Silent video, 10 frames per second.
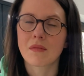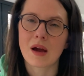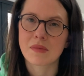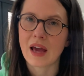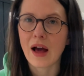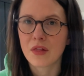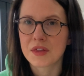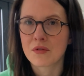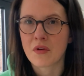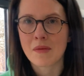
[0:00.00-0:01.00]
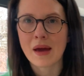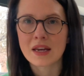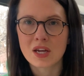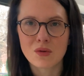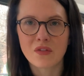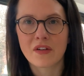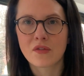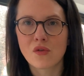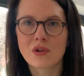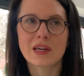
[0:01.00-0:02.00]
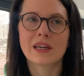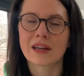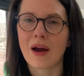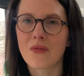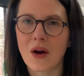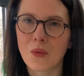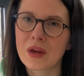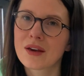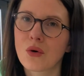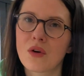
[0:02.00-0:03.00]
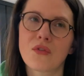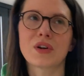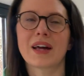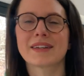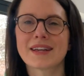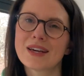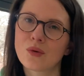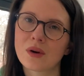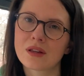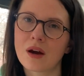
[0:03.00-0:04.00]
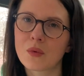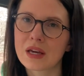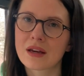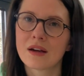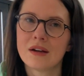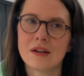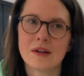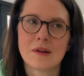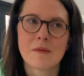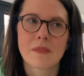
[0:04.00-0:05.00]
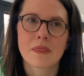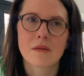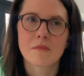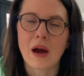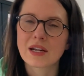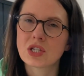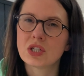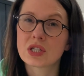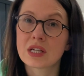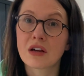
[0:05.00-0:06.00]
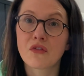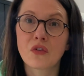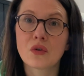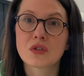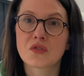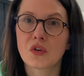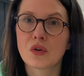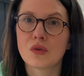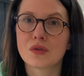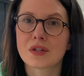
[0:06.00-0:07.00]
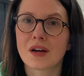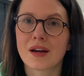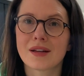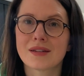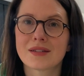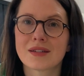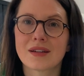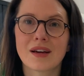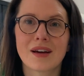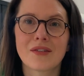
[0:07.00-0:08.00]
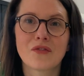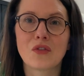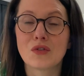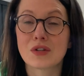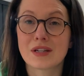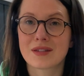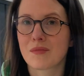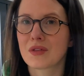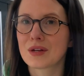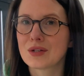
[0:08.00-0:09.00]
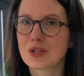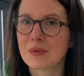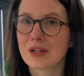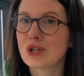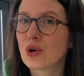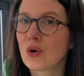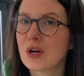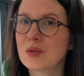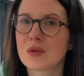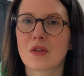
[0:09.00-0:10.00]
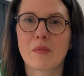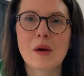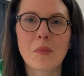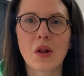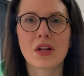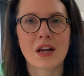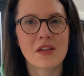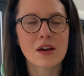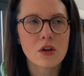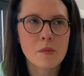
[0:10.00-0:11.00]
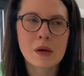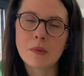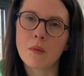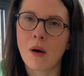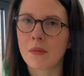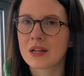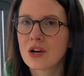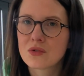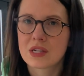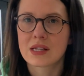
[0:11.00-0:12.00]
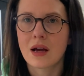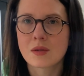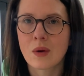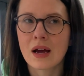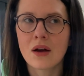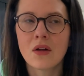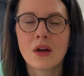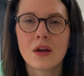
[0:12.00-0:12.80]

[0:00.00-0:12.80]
might be healthier on the menu if I've already eaten out that week or I've already had a takeaway that week. But actually just seeing food as food, and food is something to be enjoyed with other people. And I think other people probably notice that as well.